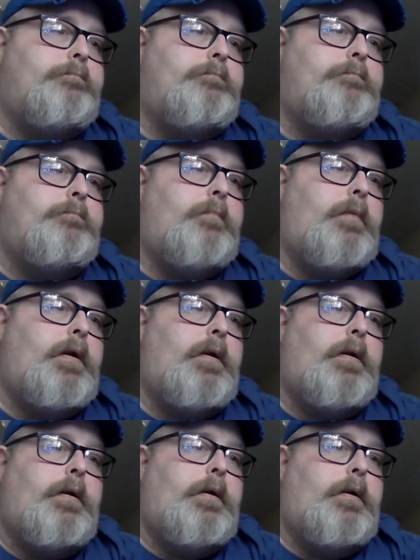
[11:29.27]

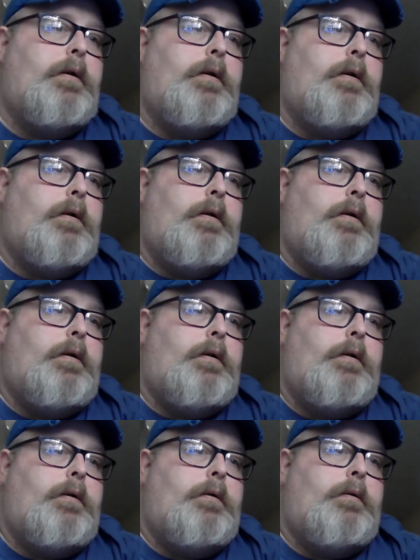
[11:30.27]

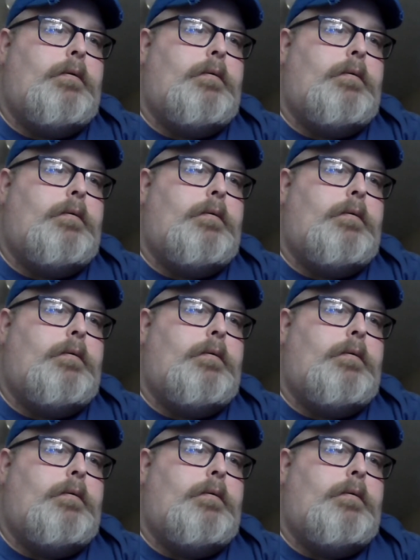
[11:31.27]
(silence)